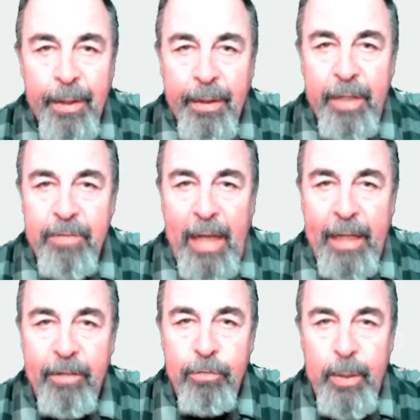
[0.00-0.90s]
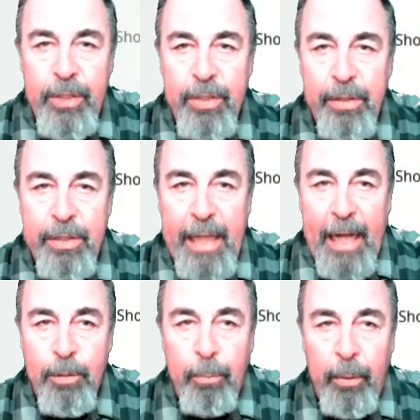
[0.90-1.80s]
Let's add a switch to the
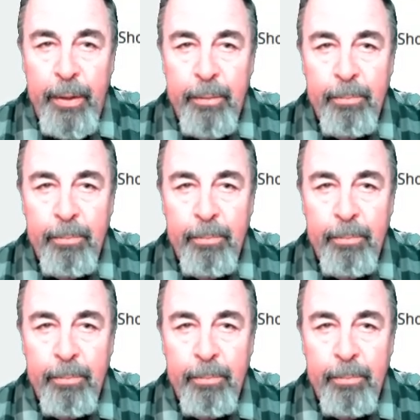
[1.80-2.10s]
dashboard.